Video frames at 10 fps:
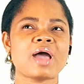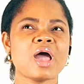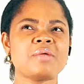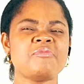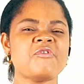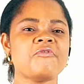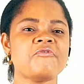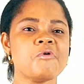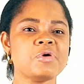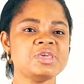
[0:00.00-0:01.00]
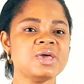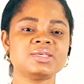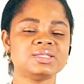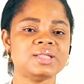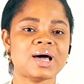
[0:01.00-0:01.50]
I can't, for four
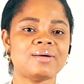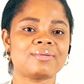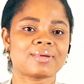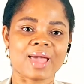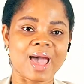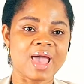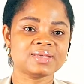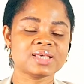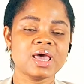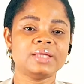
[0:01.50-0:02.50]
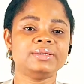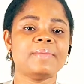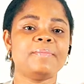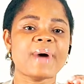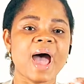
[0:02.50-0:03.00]
years now, guys.
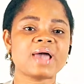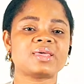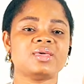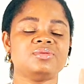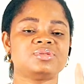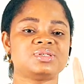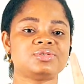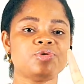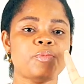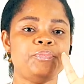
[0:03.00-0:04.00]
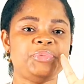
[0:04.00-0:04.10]
The bag is still